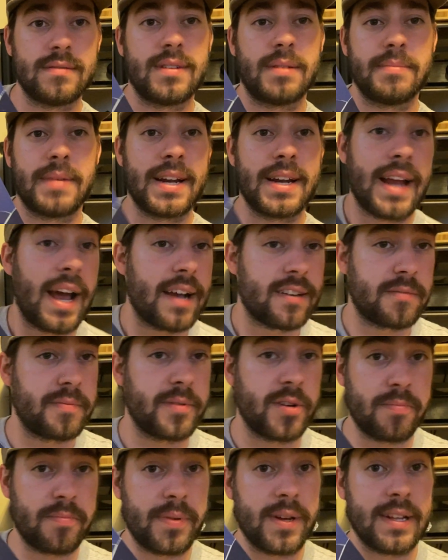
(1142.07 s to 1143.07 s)
I'm not an
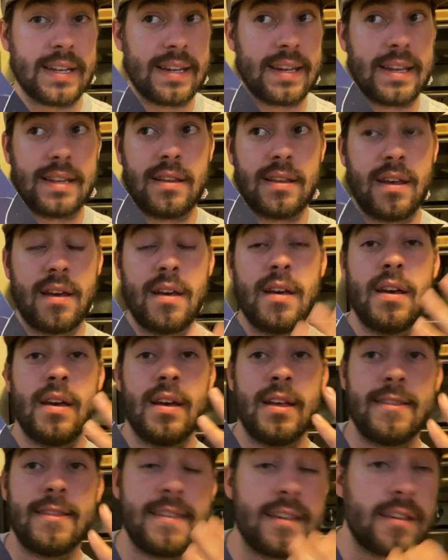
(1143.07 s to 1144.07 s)
expert, but
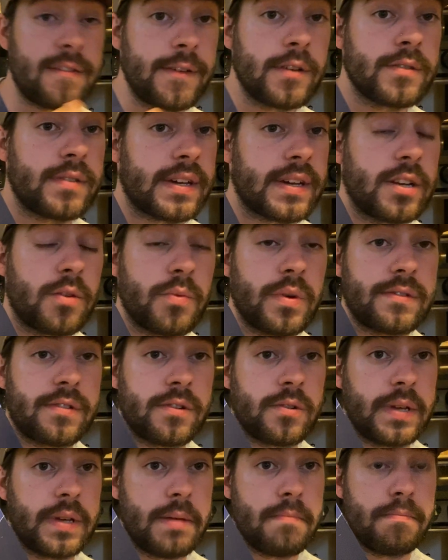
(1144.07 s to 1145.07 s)
this feels like an
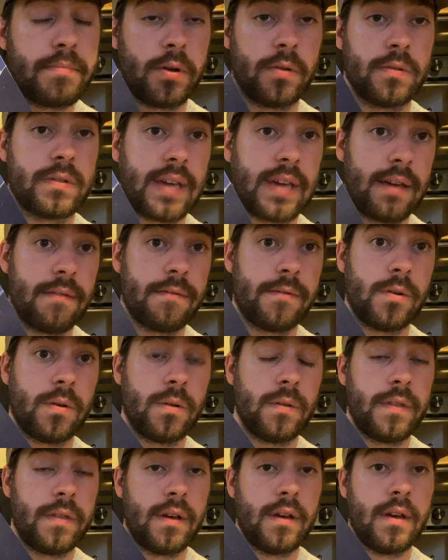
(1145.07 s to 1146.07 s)
original Impulse gatefold.